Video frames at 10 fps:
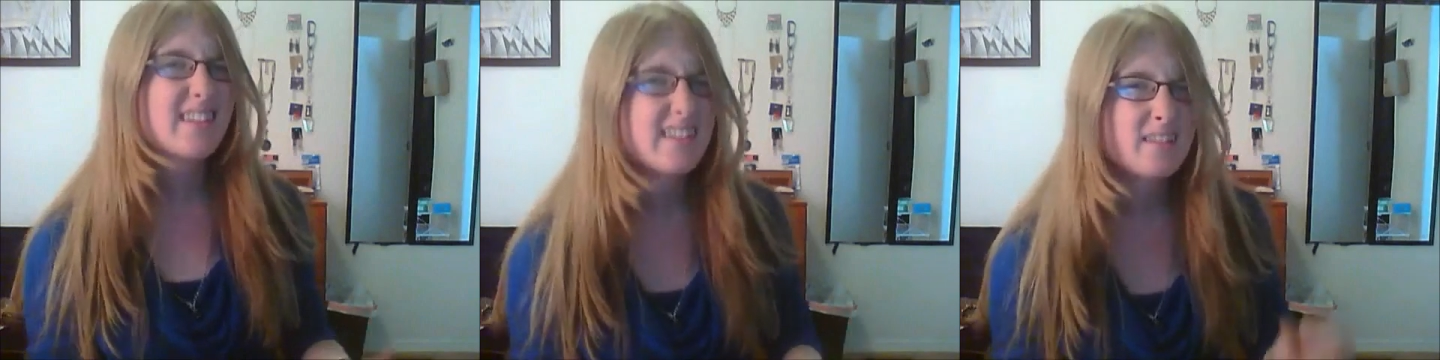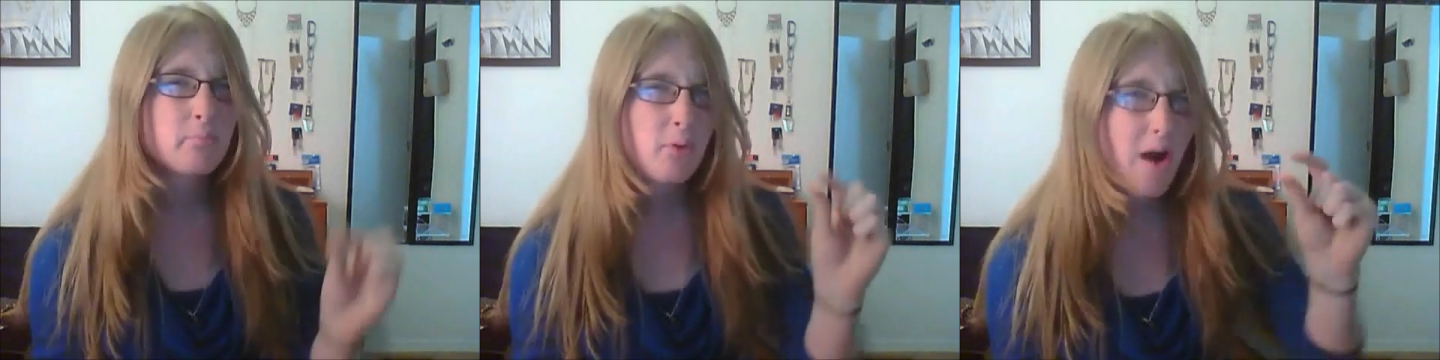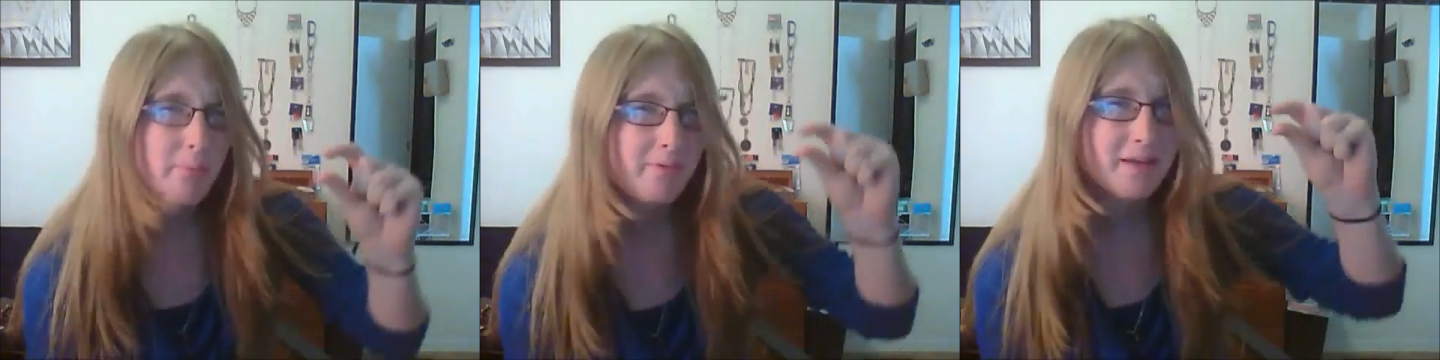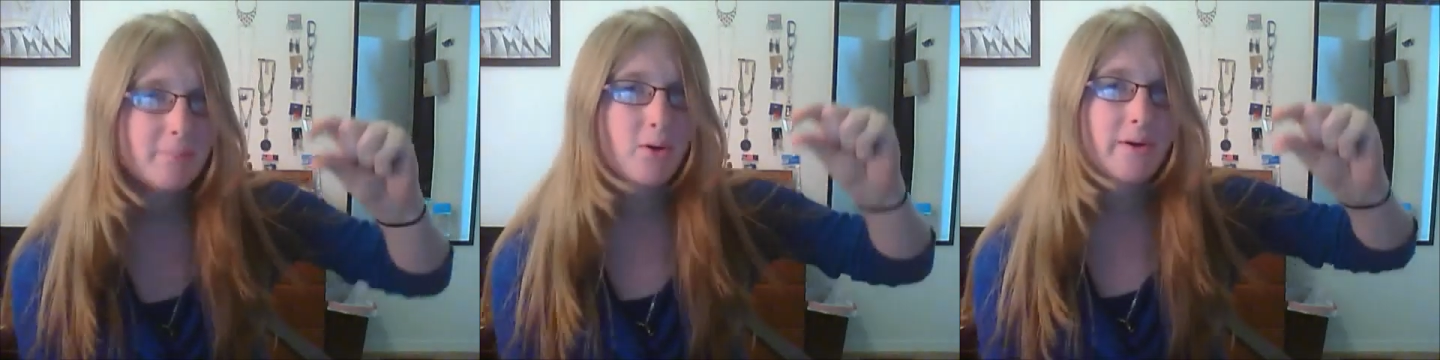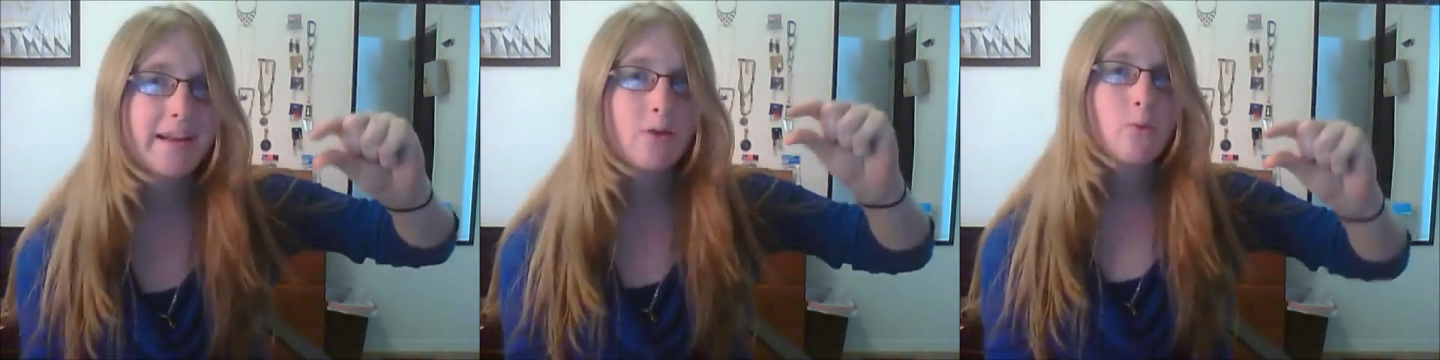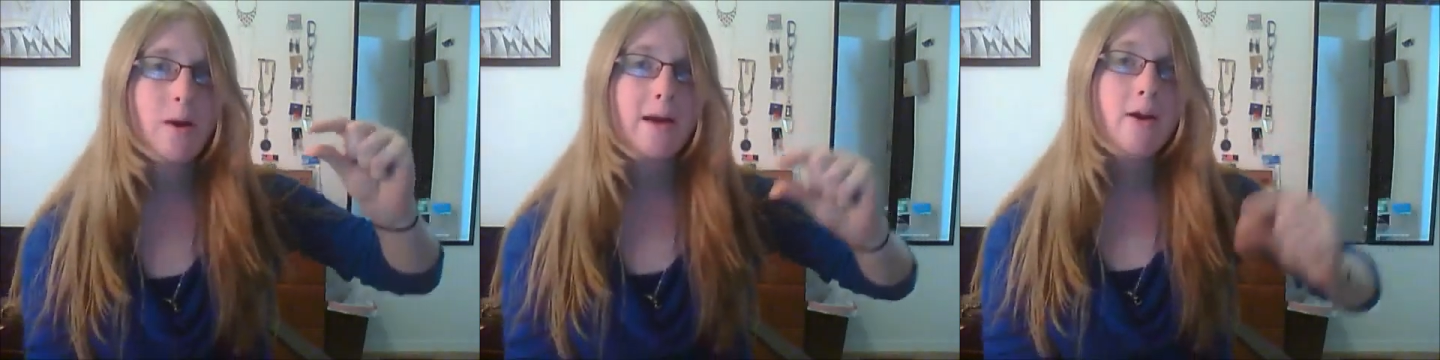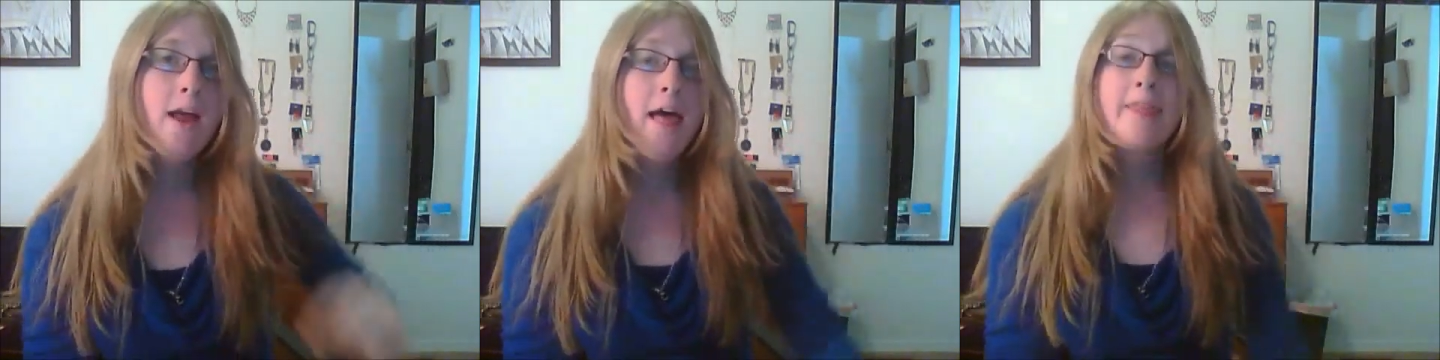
this is probably pretty rare,